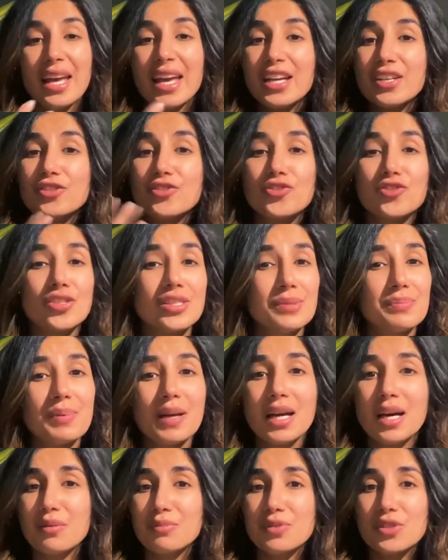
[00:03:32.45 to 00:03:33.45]
it just
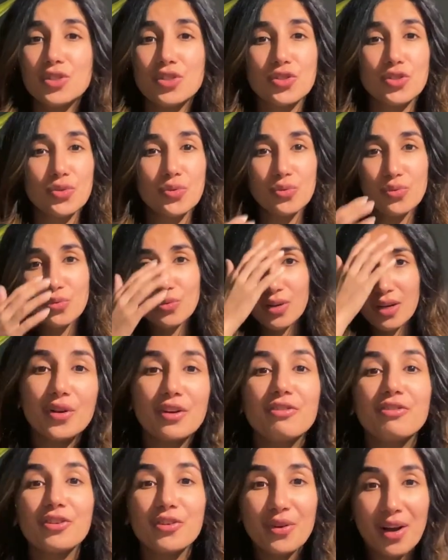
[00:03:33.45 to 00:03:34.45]
becomes too...
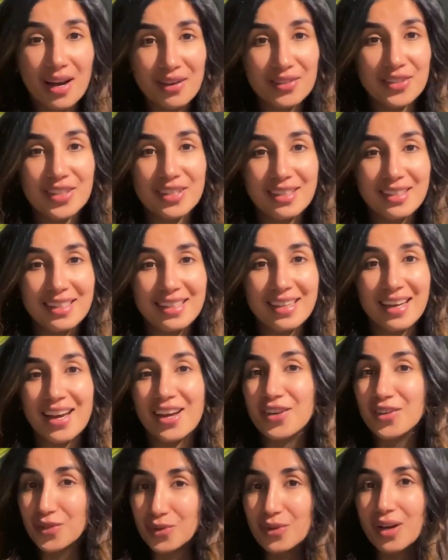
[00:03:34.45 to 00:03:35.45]
If you have curly
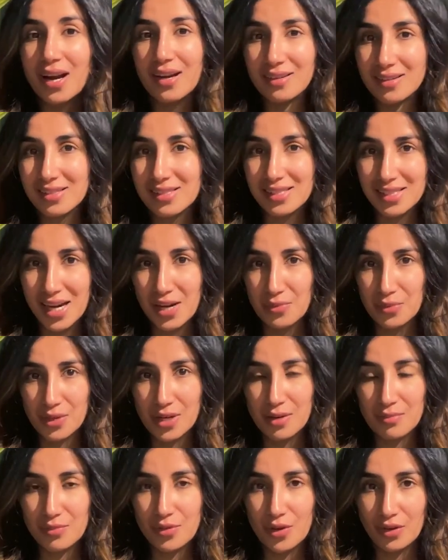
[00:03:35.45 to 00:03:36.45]
hair, you'll understand
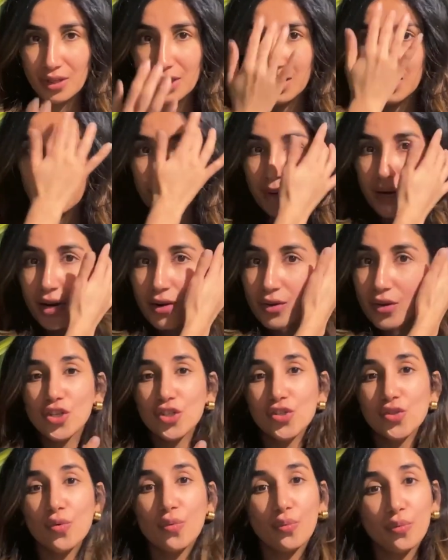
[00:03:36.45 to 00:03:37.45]
what I'm talking about.
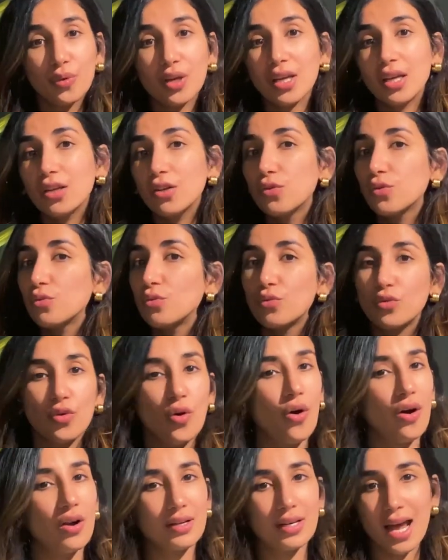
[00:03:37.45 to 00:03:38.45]
So we do
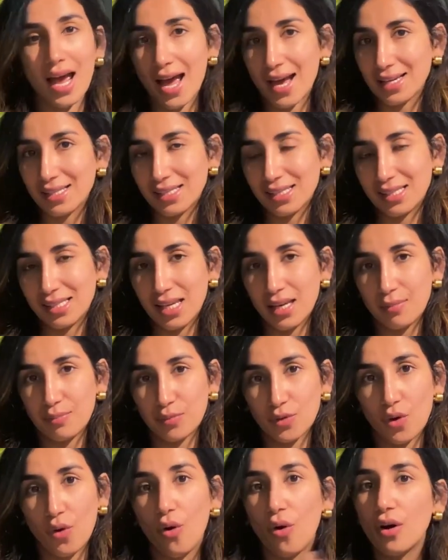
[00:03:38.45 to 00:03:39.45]
not
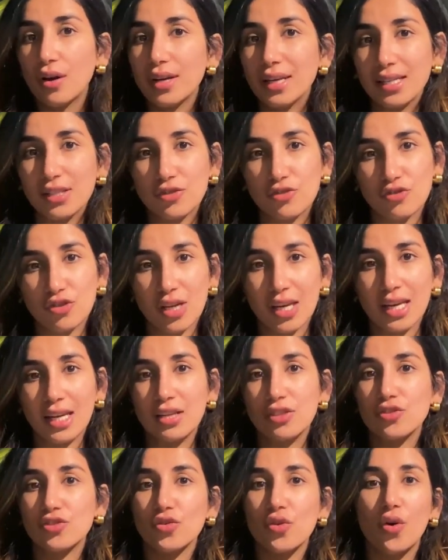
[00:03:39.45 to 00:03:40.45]
accept or
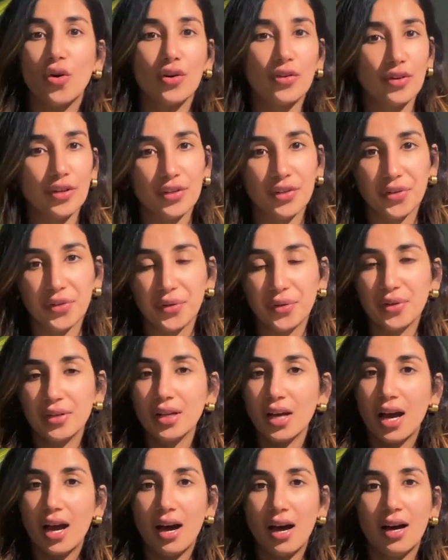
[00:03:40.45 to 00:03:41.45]
exchange or return
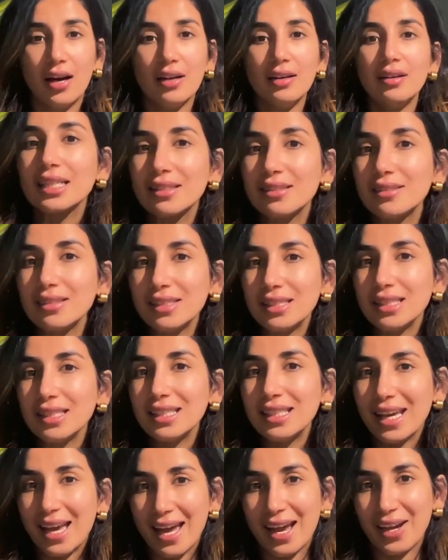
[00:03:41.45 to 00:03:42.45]
our
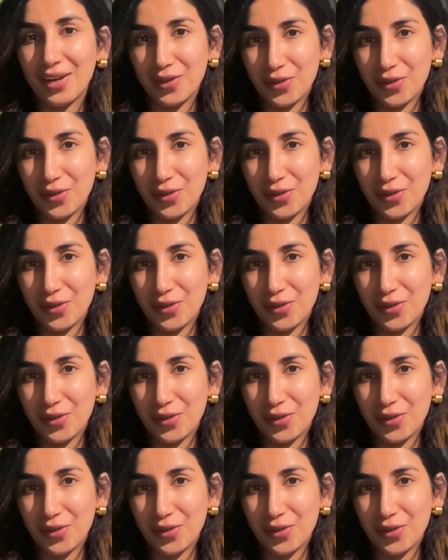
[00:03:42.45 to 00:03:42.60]
curly hair